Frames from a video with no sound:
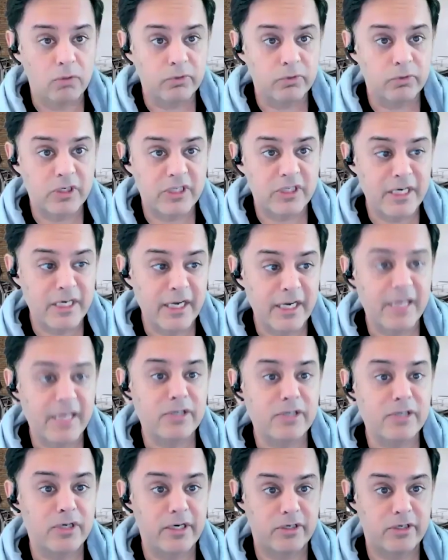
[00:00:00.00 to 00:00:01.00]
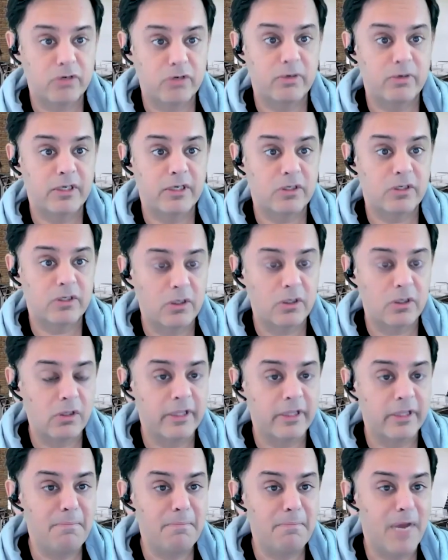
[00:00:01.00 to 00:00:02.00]
so the syndication industry is still
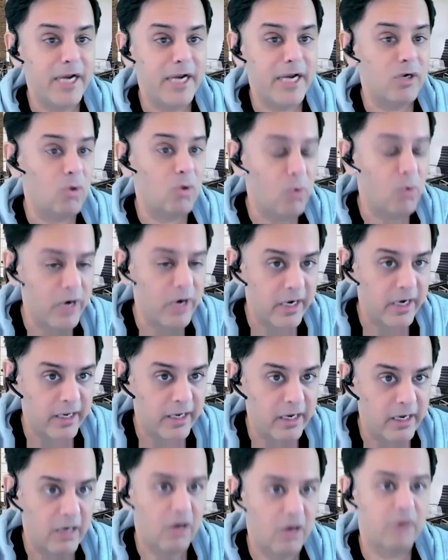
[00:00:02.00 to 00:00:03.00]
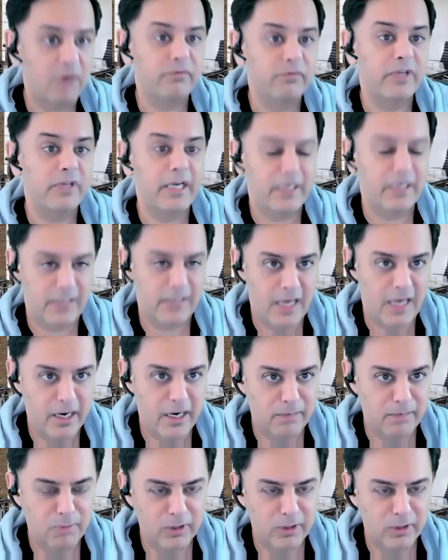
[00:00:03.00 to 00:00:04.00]
the minority of the
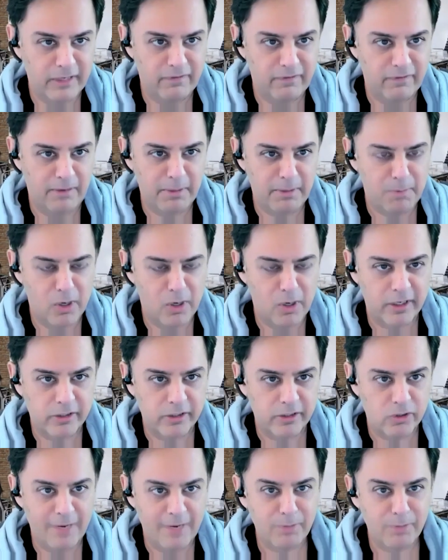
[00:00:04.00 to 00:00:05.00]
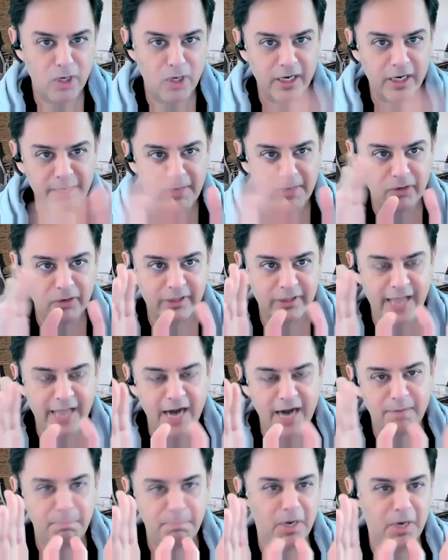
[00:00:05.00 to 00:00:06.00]
entire multifamily market. So I'm talking about
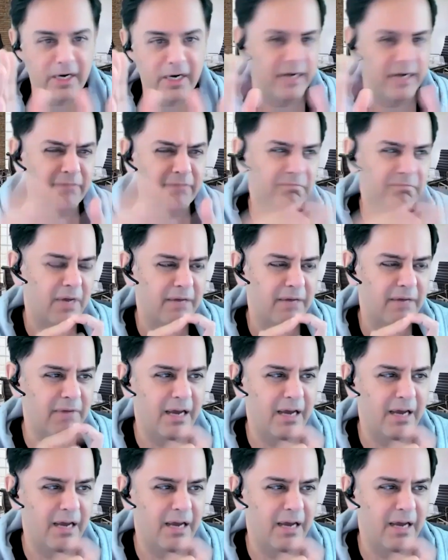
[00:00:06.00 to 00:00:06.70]
that bucket.